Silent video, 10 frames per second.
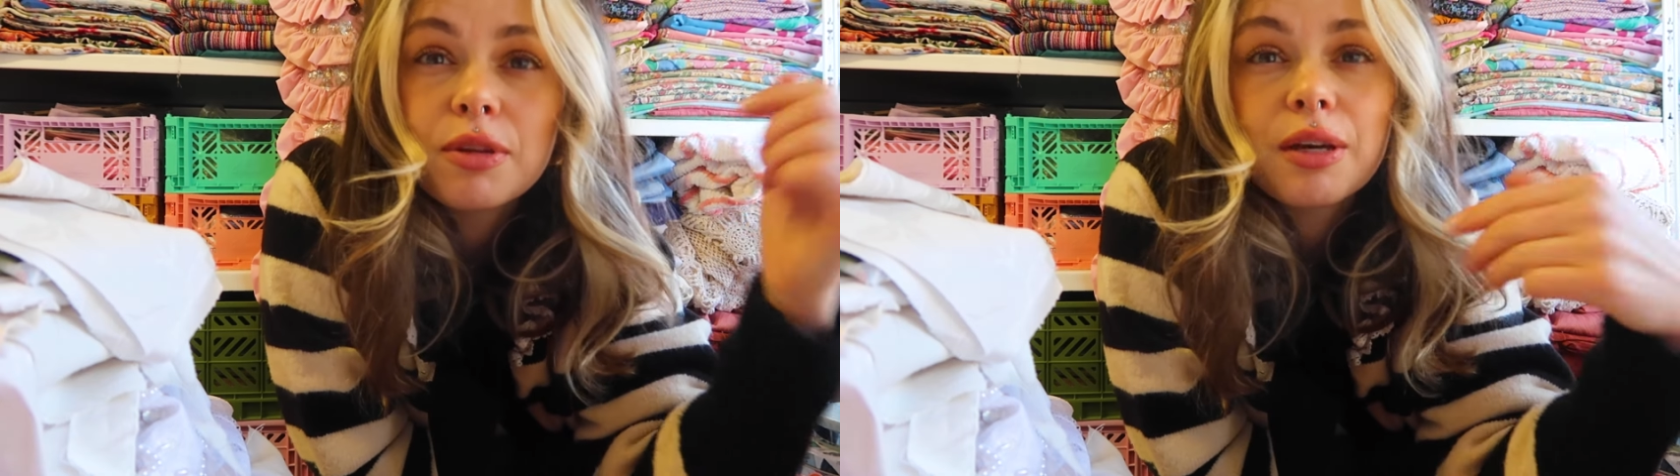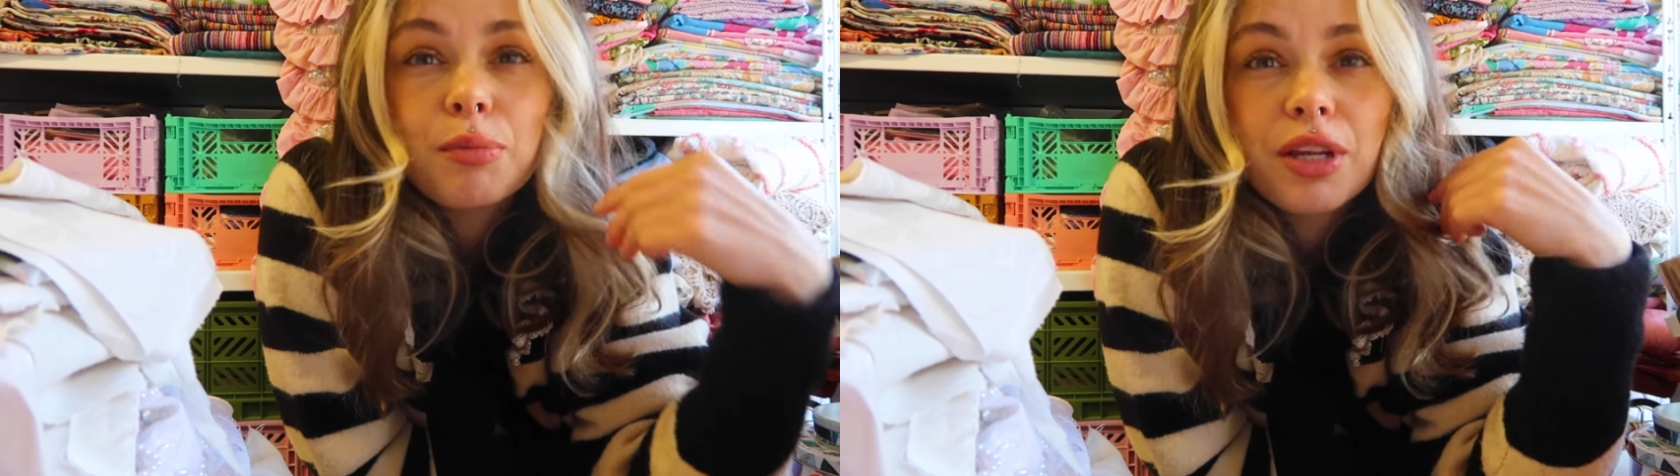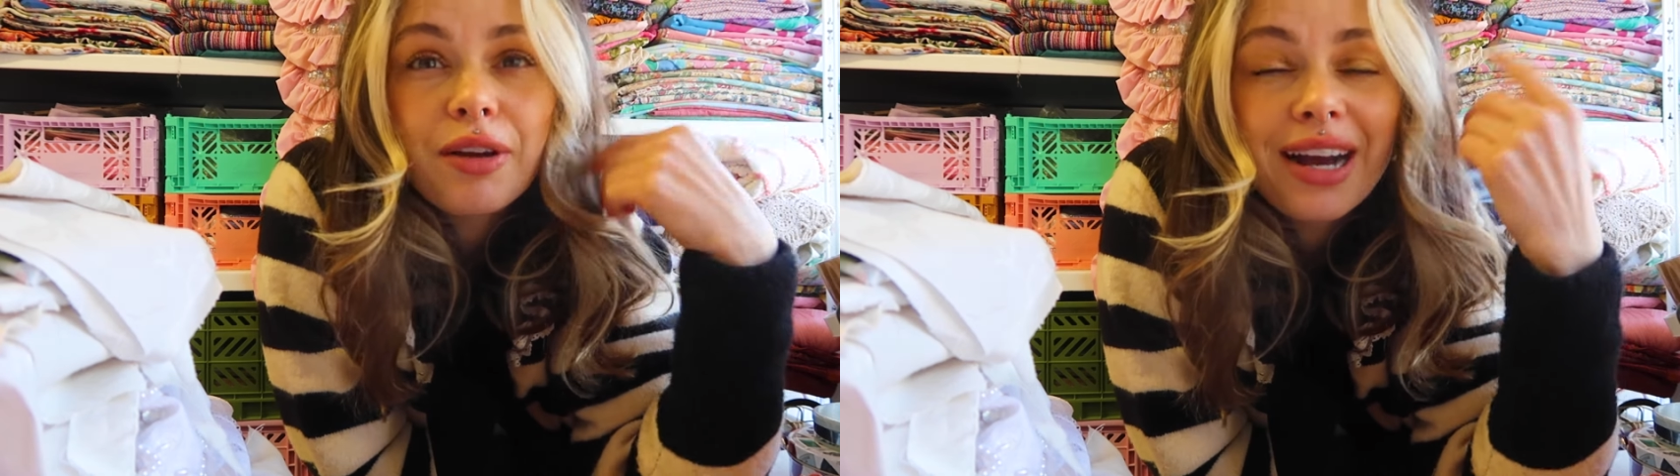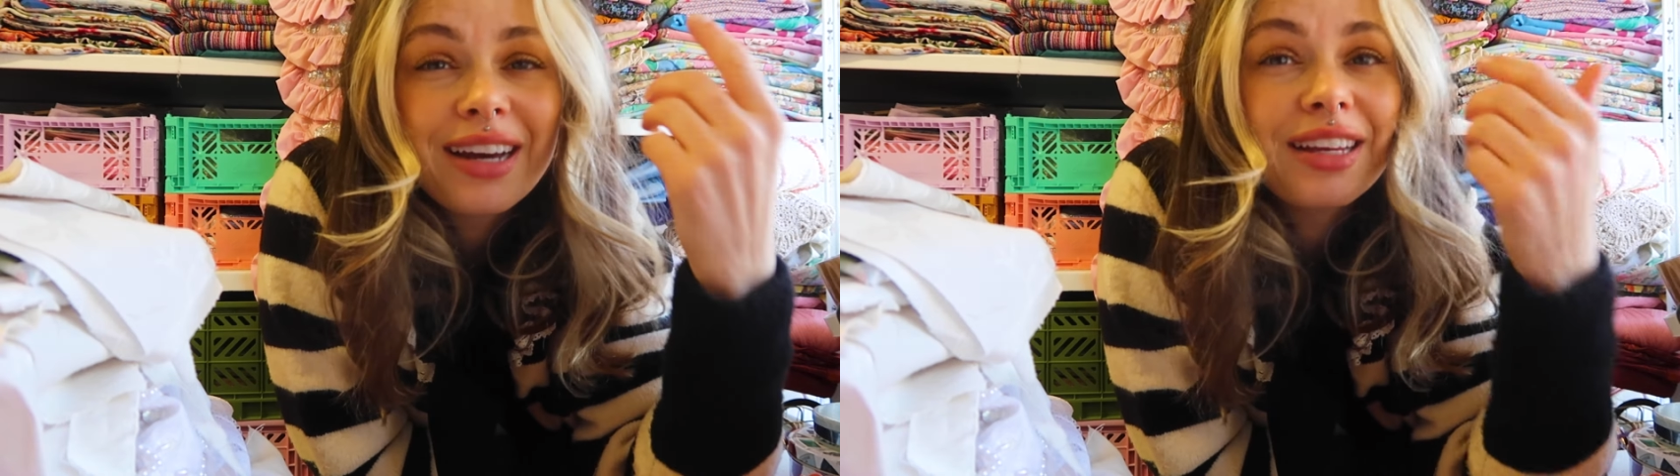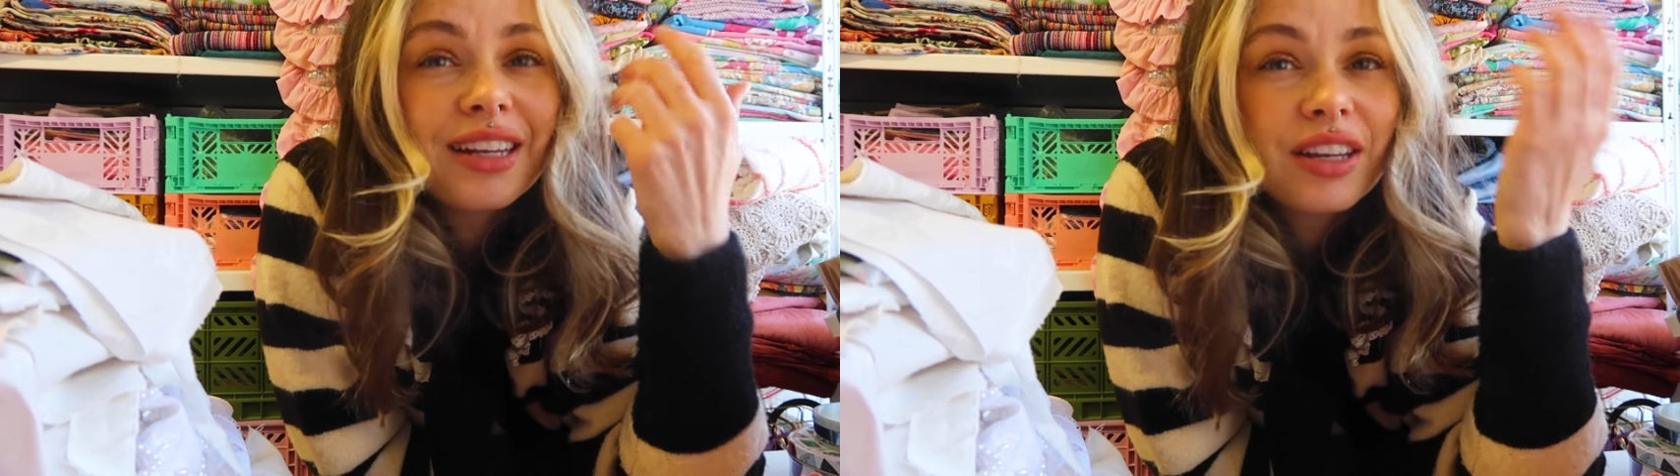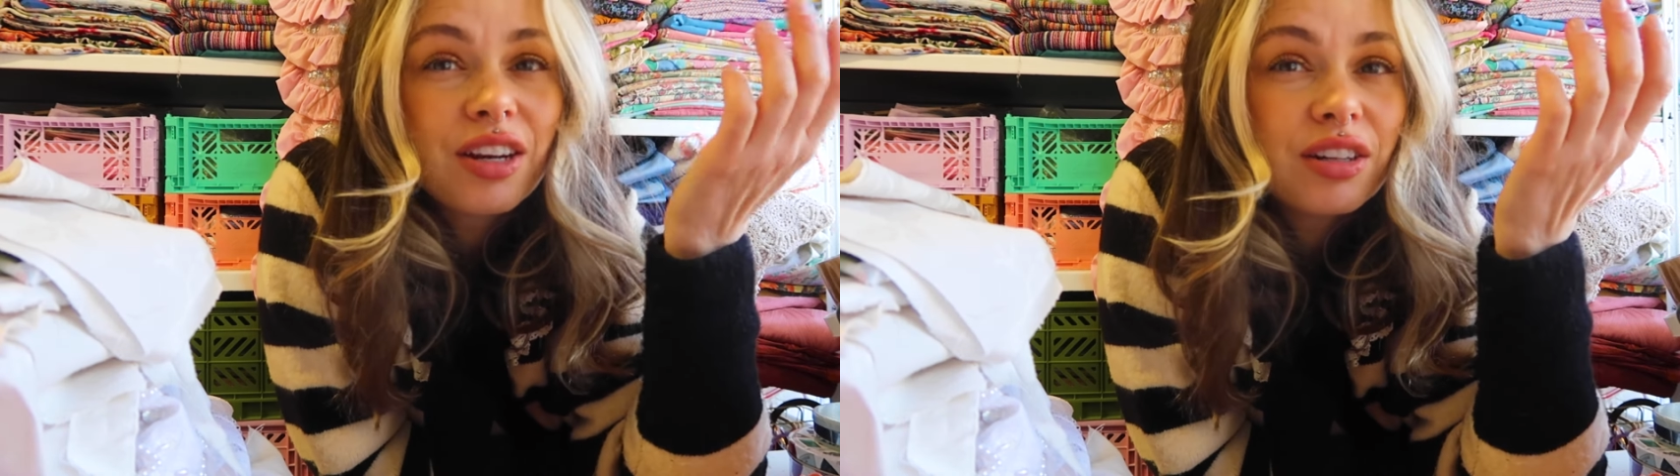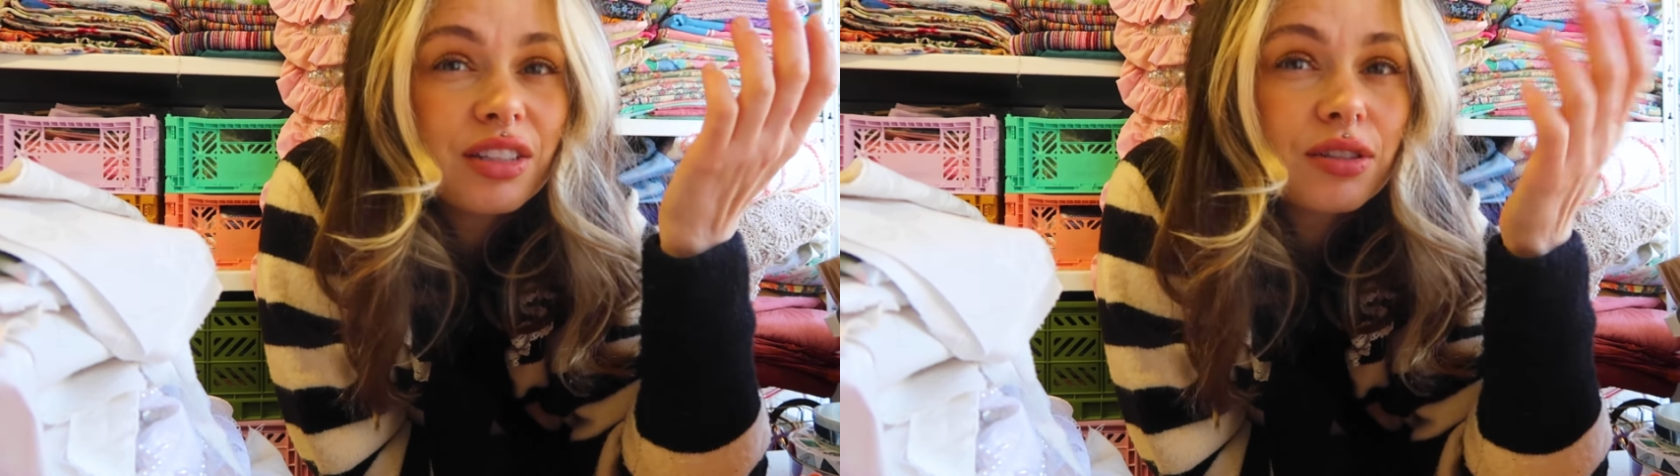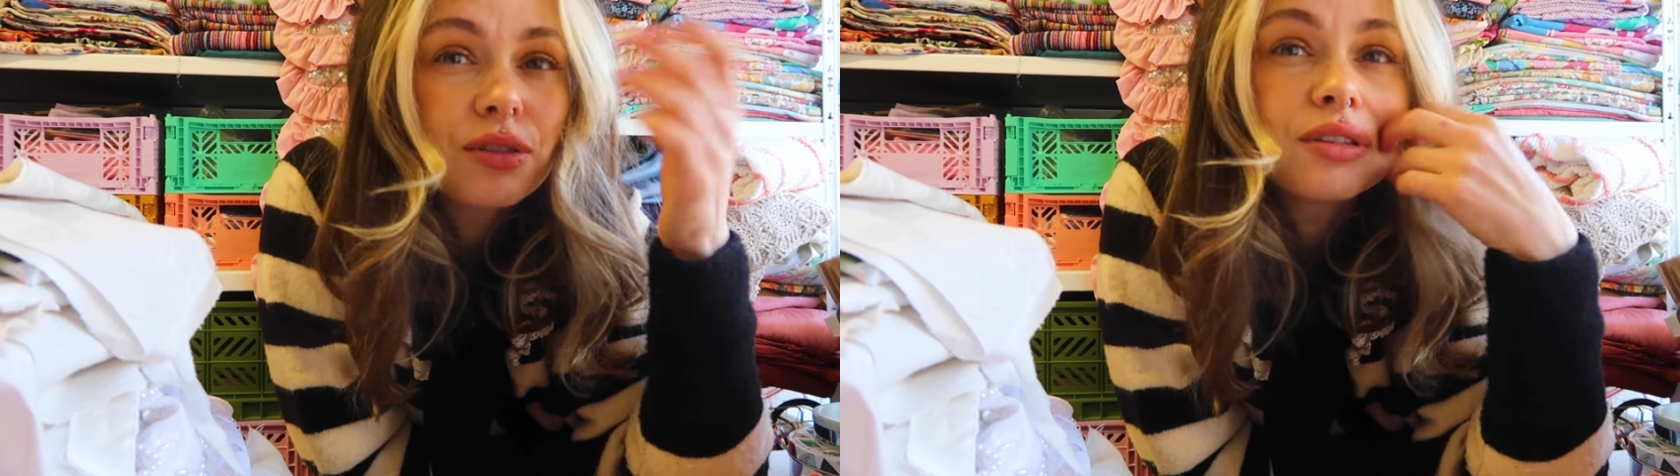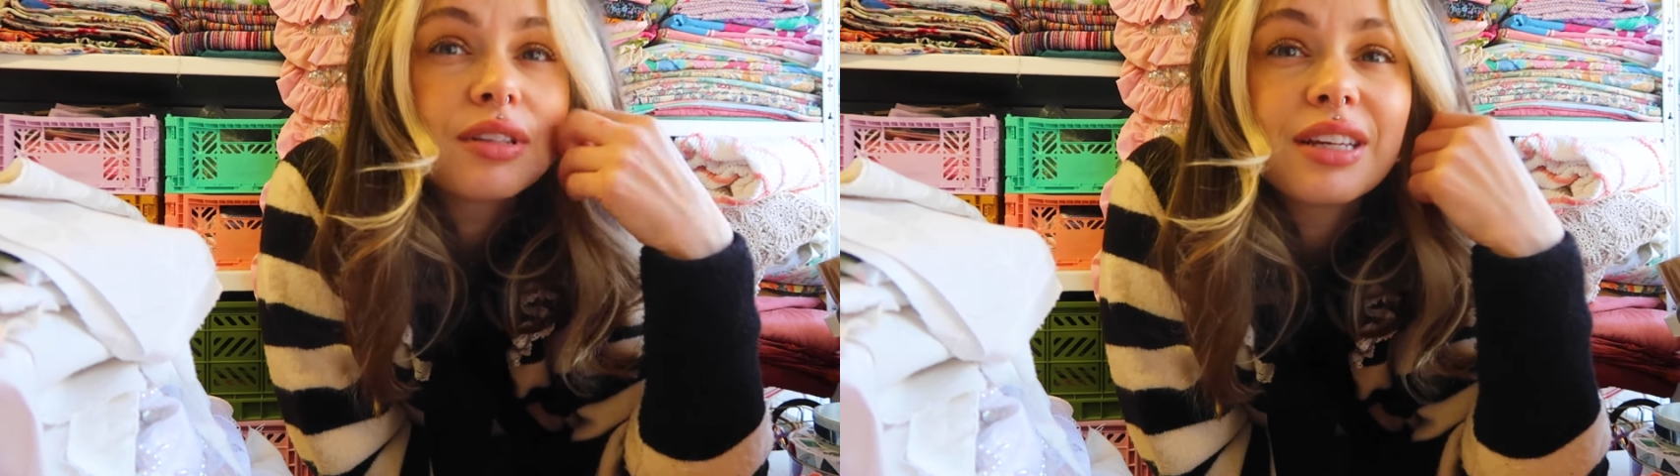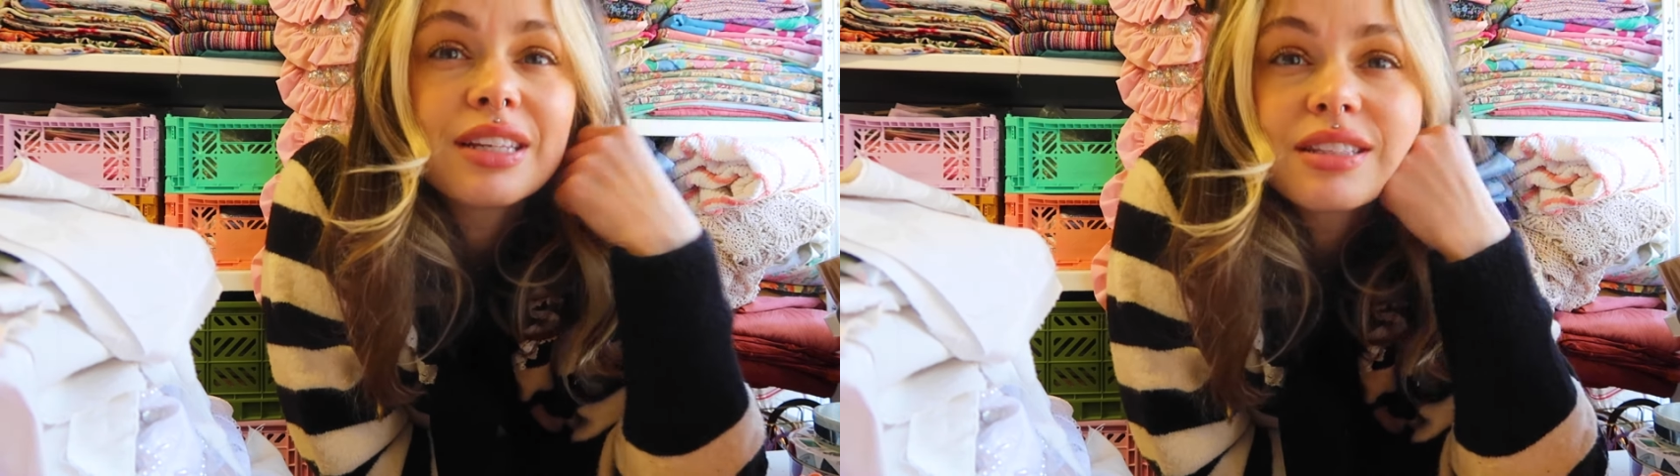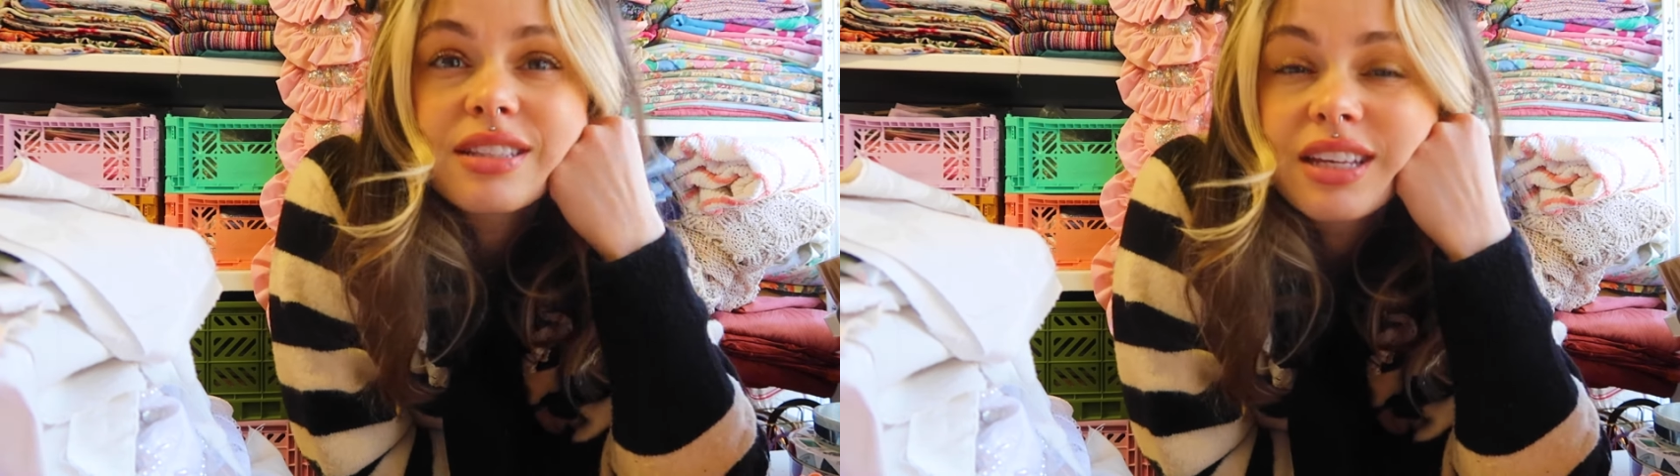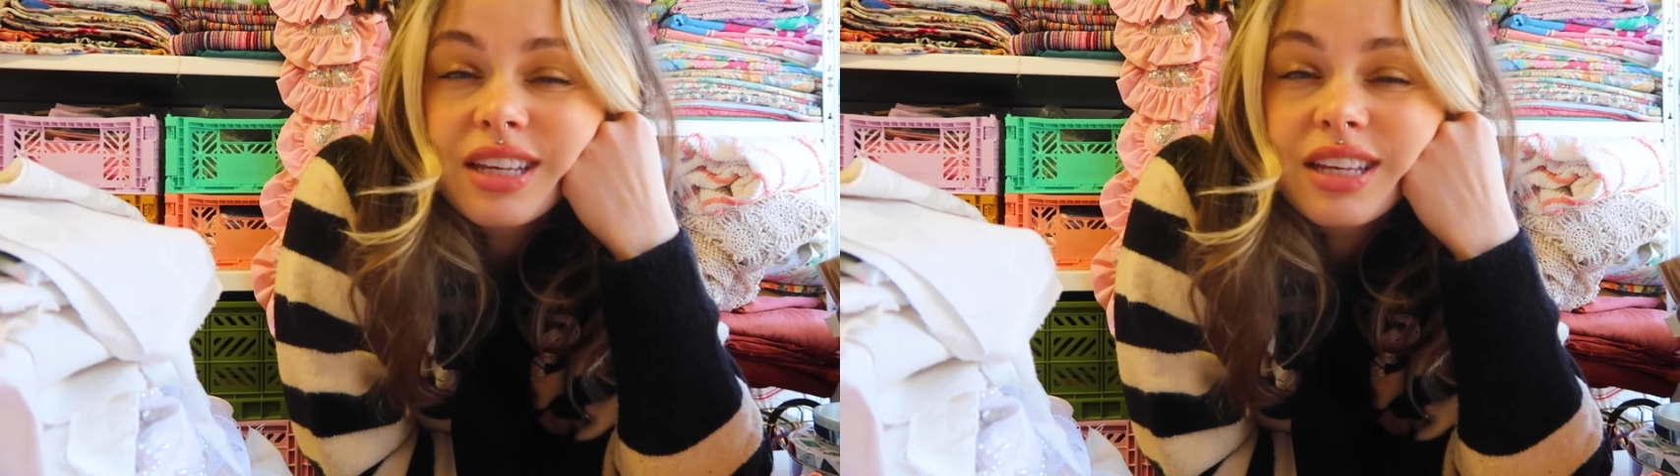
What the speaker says: but then when you add in like all these other things,